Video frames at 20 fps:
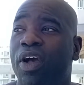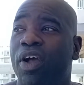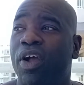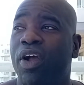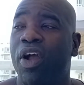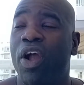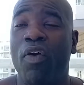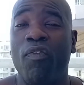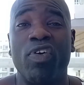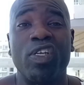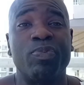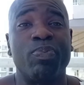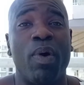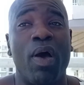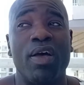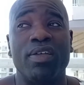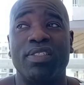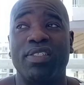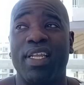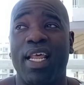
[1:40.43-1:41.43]
her
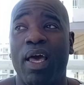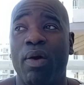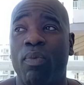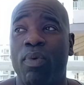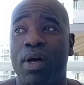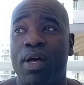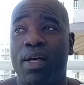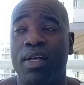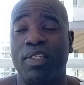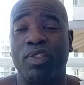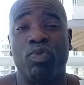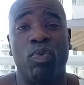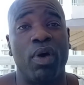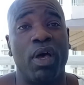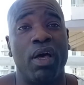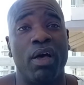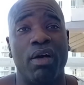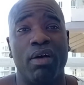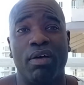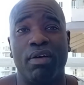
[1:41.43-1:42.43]
response to that was,
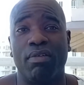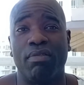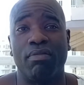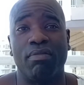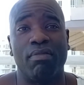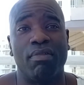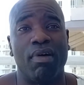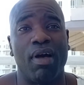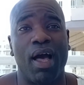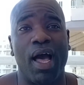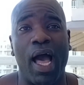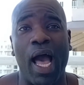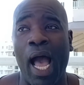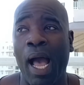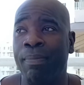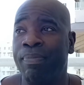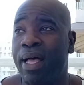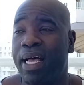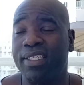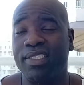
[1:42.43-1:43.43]
well,
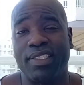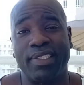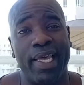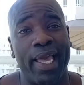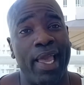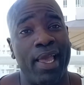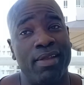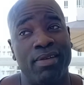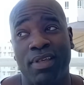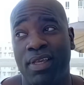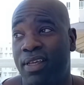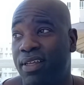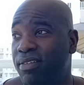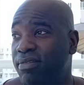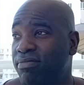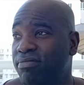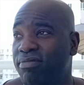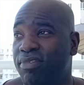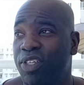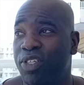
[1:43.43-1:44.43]
I'm not staying
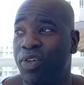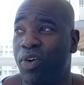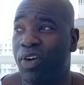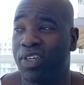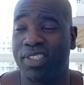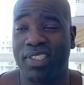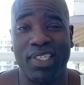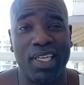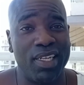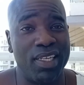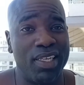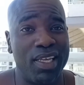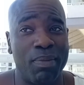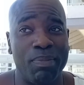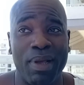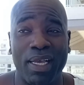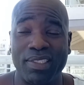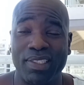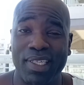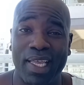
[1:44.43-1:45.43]
in New York City. I'm
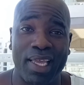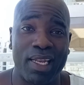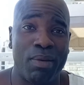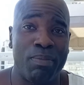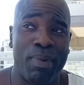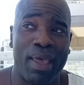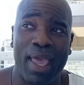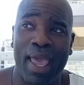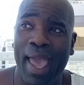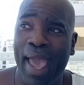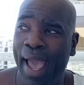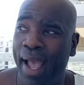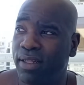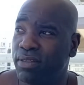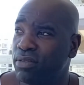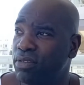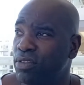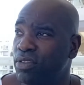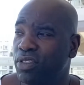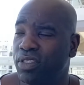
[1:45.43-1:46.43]
not staying in
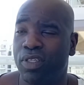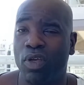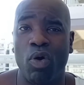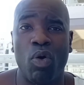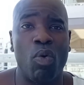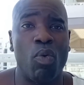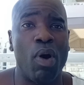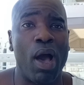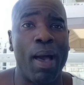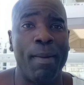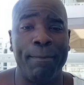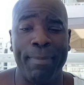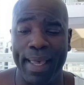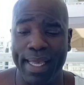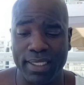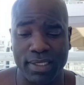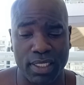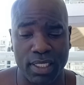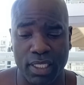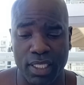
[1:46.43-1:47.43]
Manhattan. So I'm
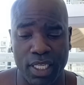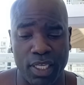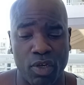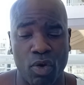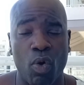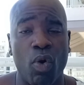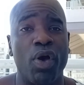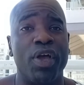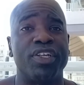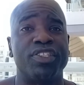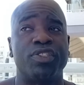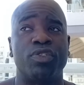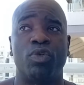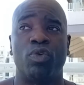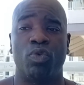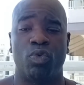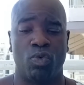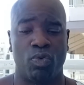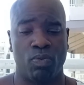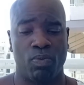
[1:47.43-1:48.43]
basically going
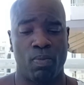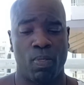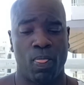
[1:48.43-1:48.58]
to